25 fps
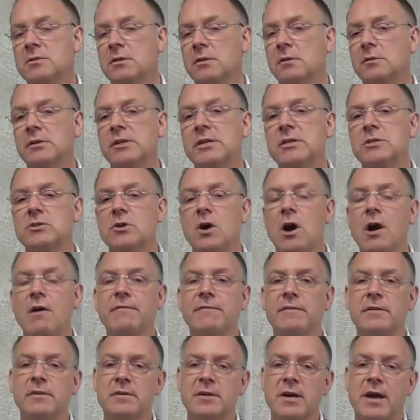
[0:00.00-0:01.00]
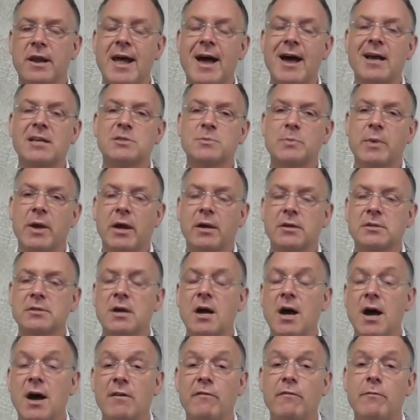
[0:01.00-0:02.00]
It is the least often done
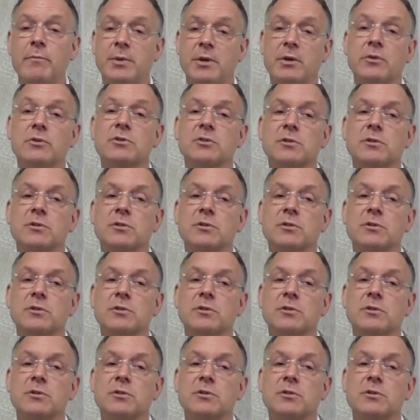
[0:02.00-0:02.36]
aspect of